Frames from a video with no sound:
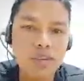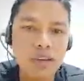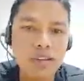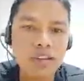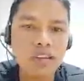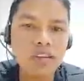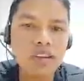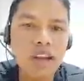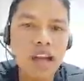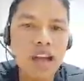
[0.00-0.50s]

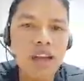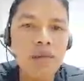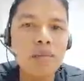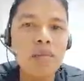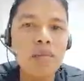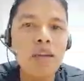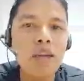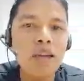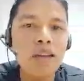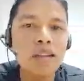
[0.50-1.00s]
At the
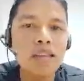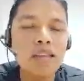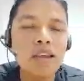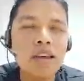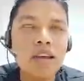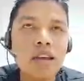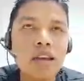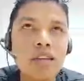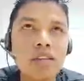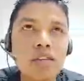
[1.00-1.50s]
time
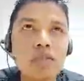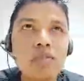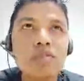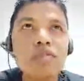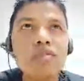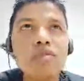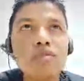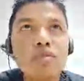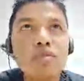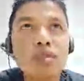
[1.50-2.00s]
they
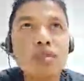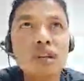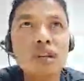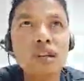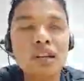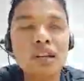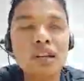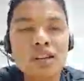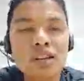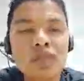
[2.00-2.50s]
used to
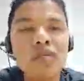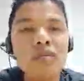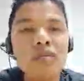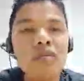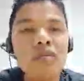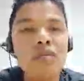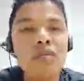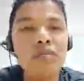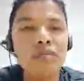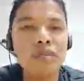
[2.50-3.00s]
live
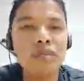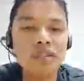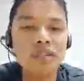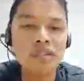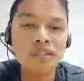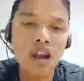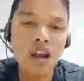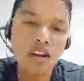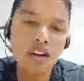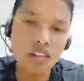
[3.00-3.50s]

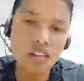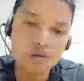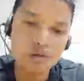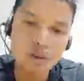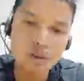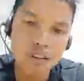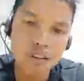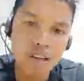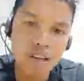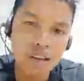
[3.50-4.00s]
beside the
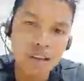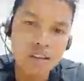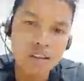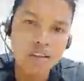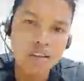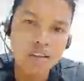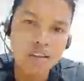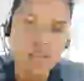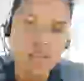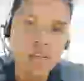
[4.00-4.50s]

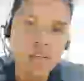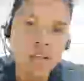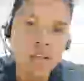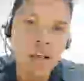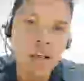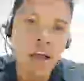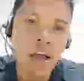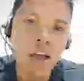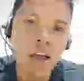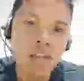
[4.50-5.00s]
village,
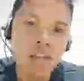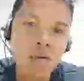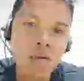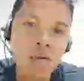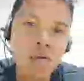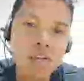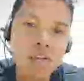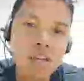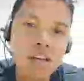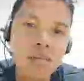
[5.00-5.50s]
and
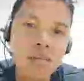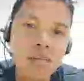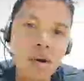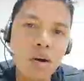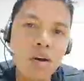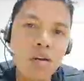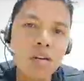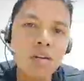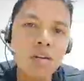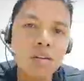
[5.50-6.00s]
those
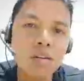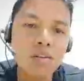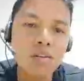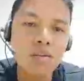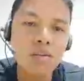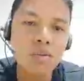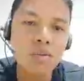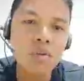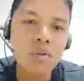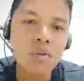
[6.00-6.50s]

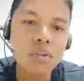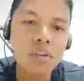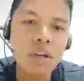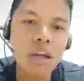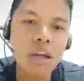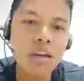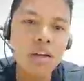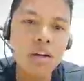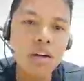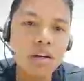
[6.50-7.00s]

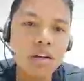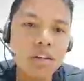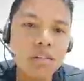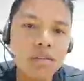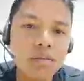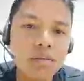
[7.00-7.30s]
tiger